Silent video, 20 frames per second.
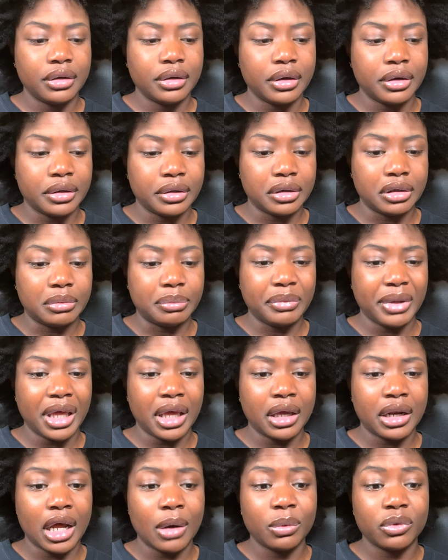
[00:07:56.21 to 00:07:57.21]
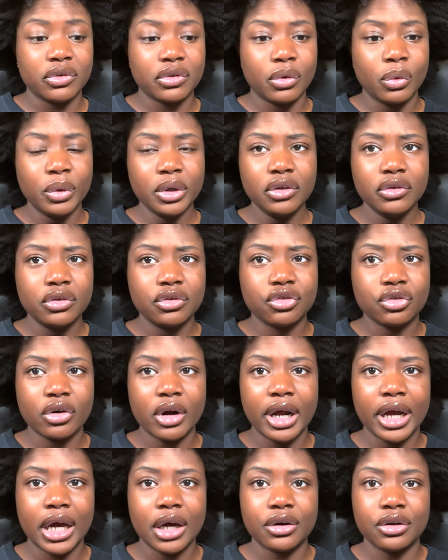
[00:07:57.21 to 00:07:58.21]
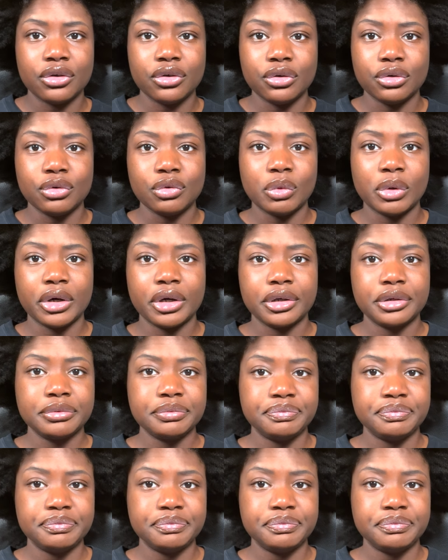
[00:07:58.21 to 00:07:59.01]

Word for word: Um, and I was going to try out a new one.